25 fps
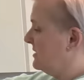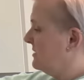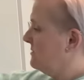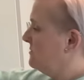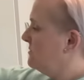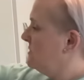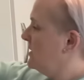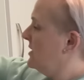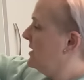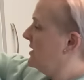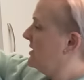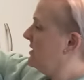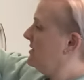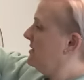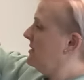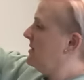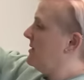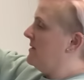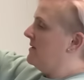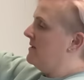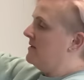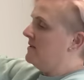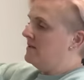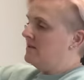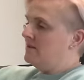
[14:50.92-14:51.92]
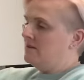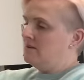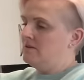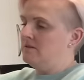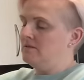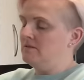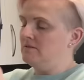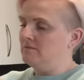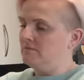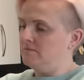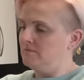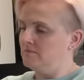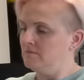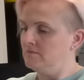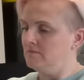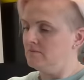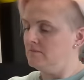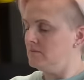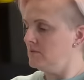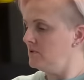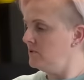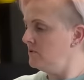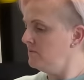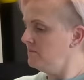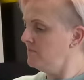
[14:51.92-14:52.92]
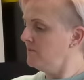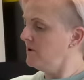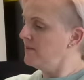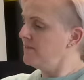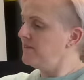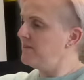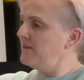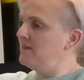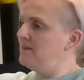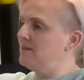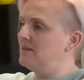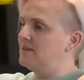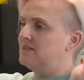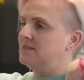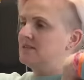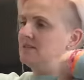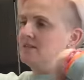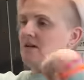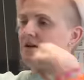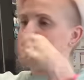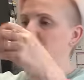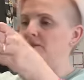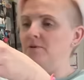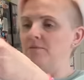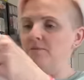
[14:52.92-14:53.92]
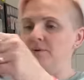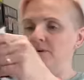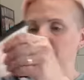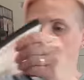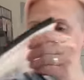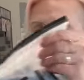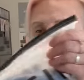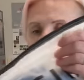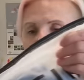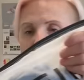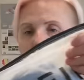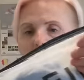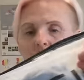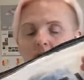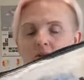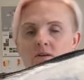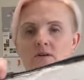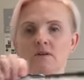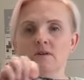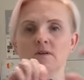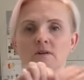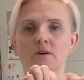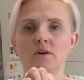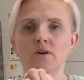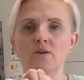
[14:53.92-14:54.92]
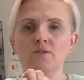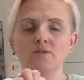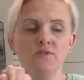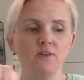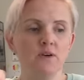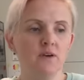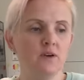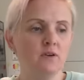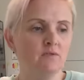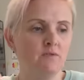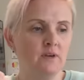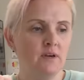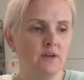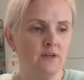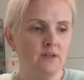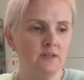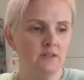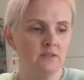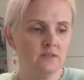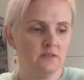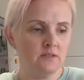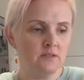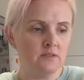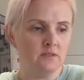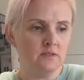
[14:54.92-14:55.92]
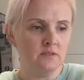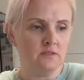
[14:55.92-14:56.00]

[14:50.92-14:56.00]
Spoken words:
Right. Oh, I think that is the other pair of dungarees.